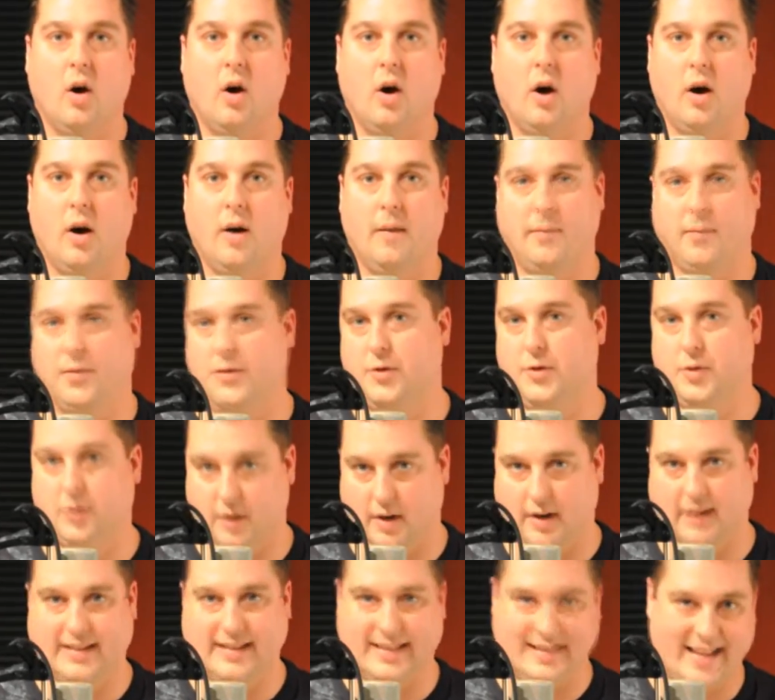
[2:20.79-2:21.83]

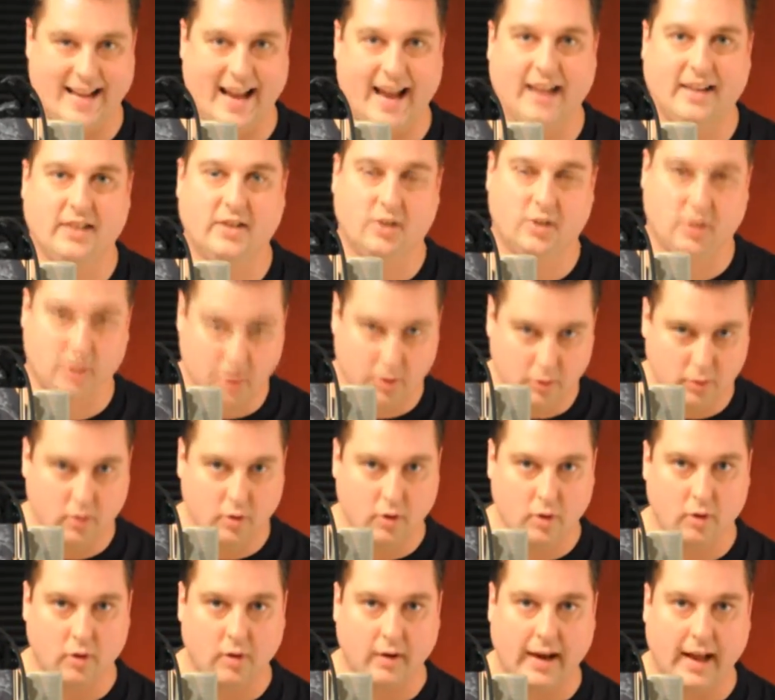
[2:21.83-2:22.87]
as a text to
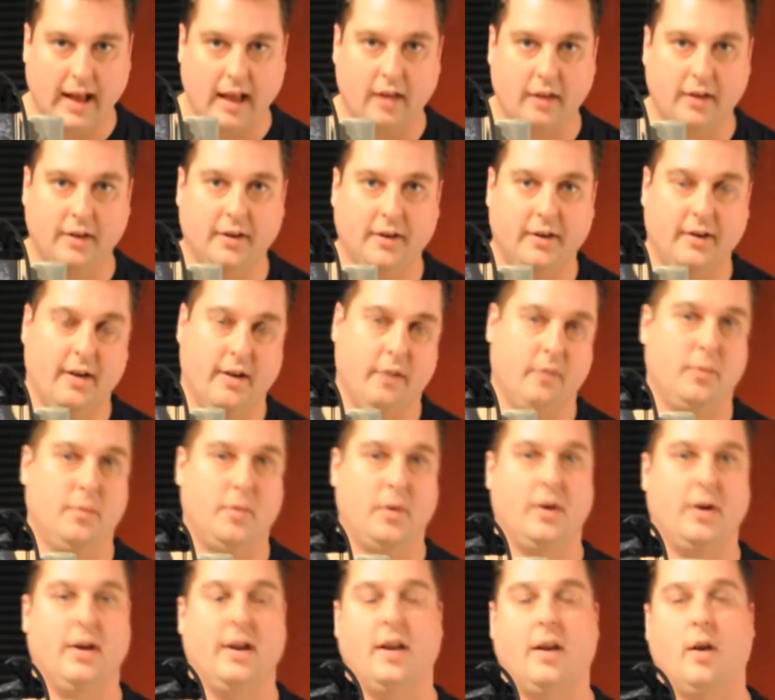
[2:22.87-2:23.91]
Google Calendar, and it would
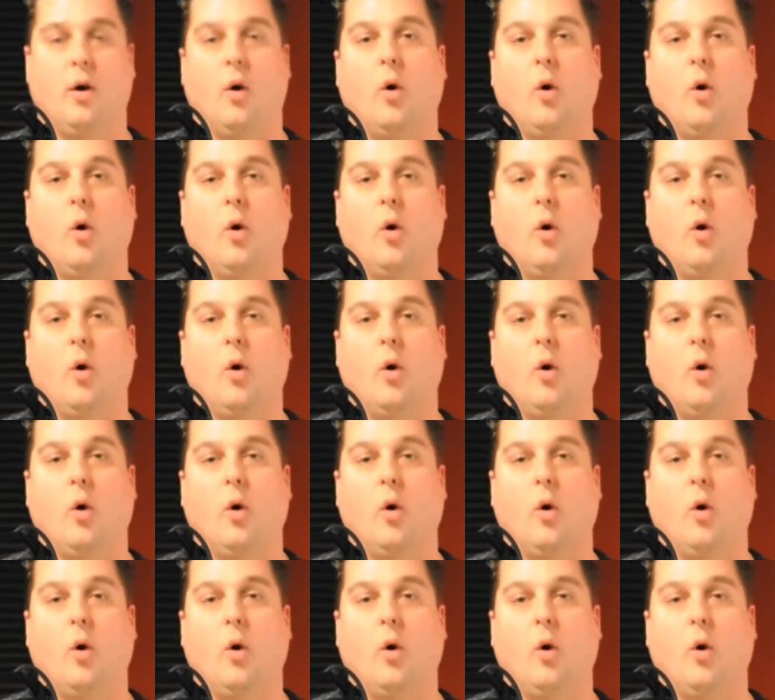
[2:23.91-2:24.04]
put it in,